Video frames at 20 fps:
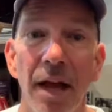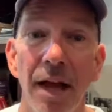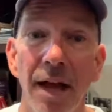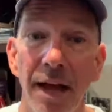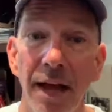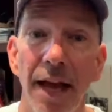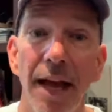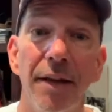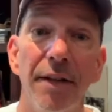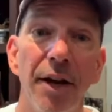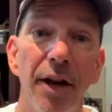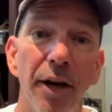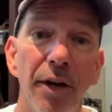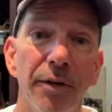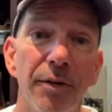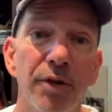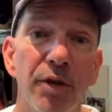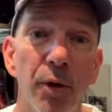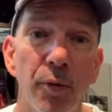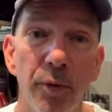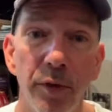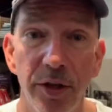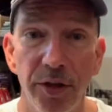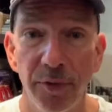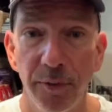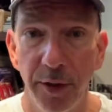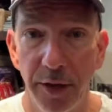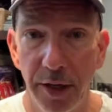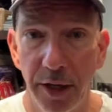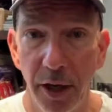Hey there. So this
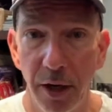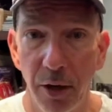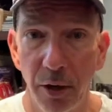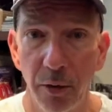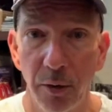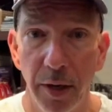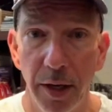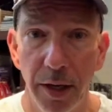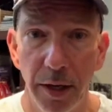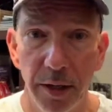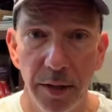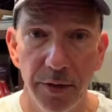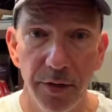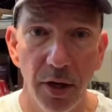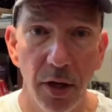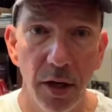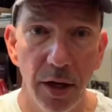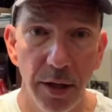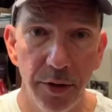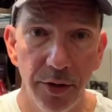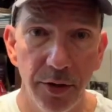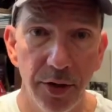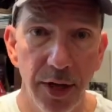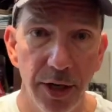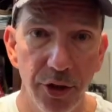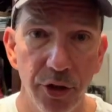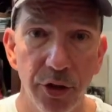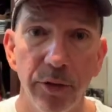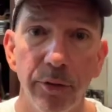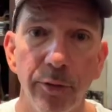video is on
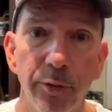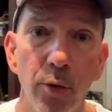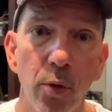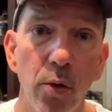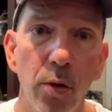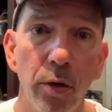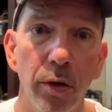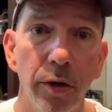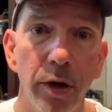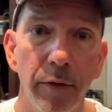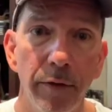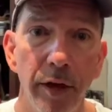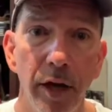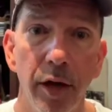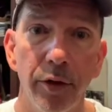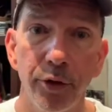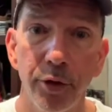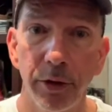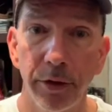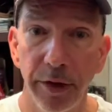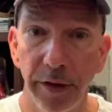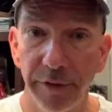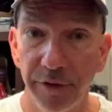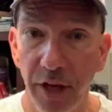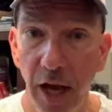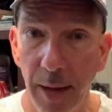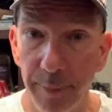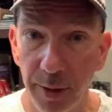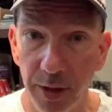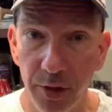section 4 of the Alternative
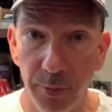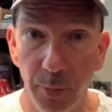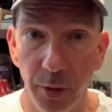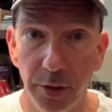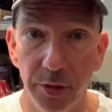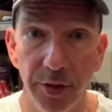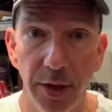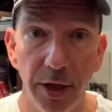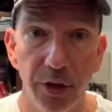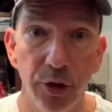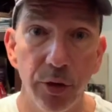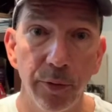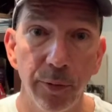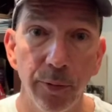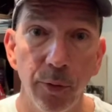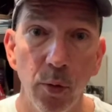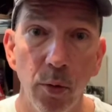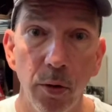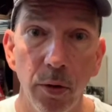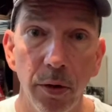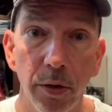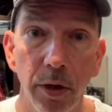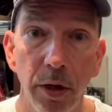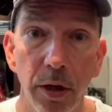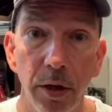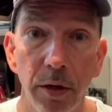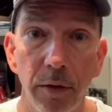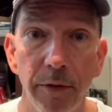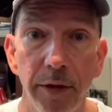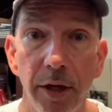Topics book, section 4
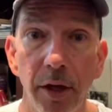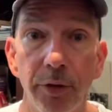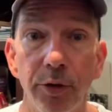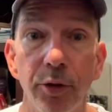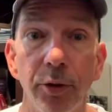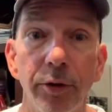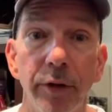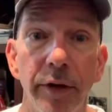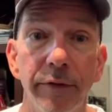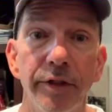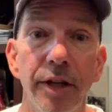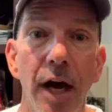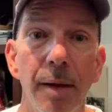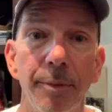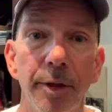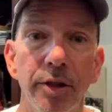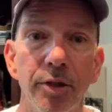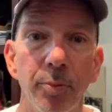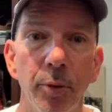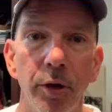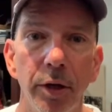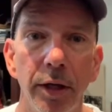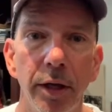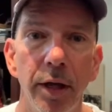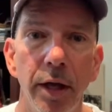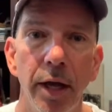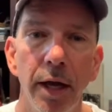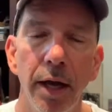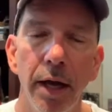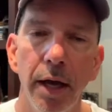of the Alternative Topics book.
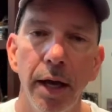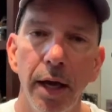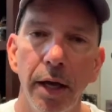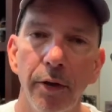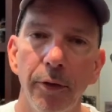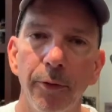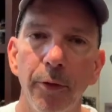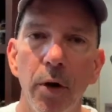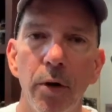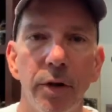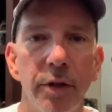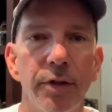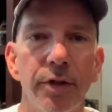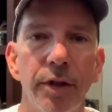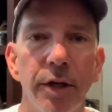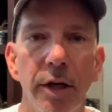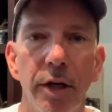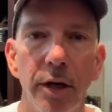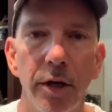And the focus here